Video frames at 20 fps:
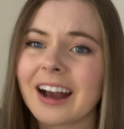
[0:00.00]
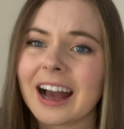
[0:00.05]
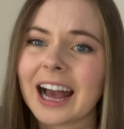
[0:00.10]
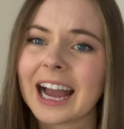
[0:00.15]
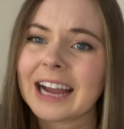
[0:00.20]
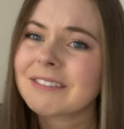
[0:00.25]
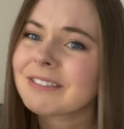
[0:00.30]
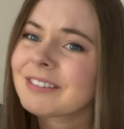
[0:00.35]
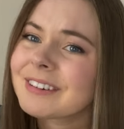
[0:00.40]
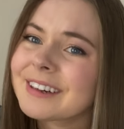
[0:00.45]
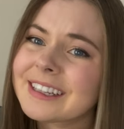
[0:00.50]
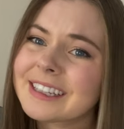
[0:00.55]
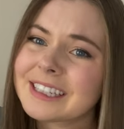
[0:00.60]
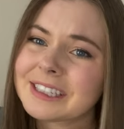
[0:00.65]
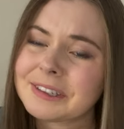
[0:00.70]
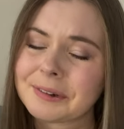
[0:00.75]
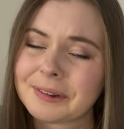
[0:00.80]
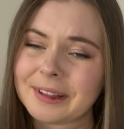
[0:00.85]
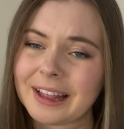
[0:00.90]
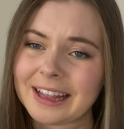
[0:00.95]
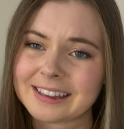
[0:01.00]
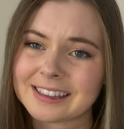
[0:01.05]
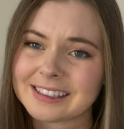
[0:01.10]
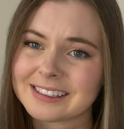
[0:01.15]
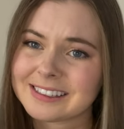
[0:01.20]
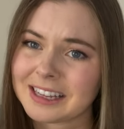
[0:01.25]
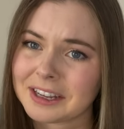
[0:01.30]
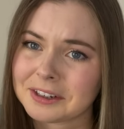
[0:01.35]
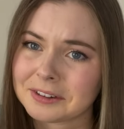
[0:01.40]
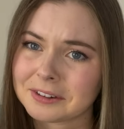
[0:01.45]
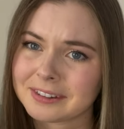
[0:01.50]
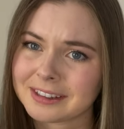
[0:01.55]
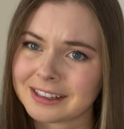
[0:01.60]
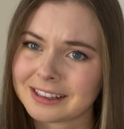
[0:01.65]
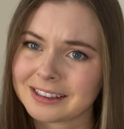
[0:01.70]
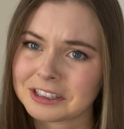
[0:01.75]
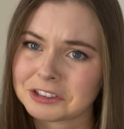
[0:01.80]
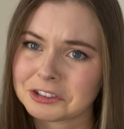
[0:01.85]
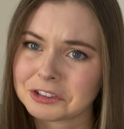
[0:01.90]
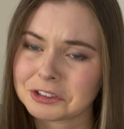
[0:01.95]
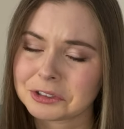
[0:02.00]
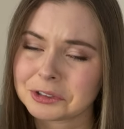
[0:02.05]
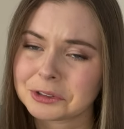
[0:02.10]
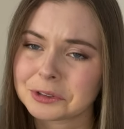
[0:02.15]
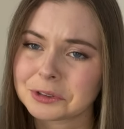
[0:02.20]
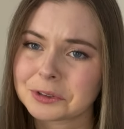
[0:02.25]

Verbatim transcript: I really don't like the sound of the electrical